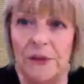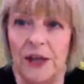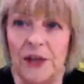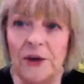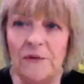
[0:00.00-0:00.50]

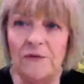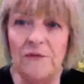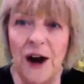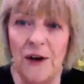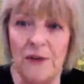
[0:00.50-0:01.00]
Thank you
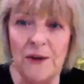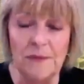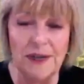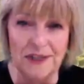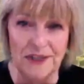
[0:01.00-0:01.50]
very
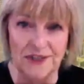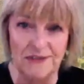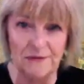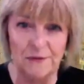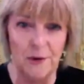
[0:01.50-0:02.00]
much
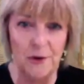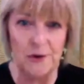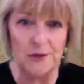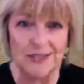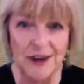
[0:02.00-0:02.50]
for
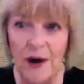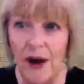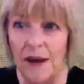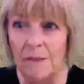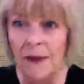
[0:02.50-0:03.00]
your
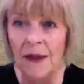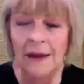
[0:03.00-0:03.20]
time.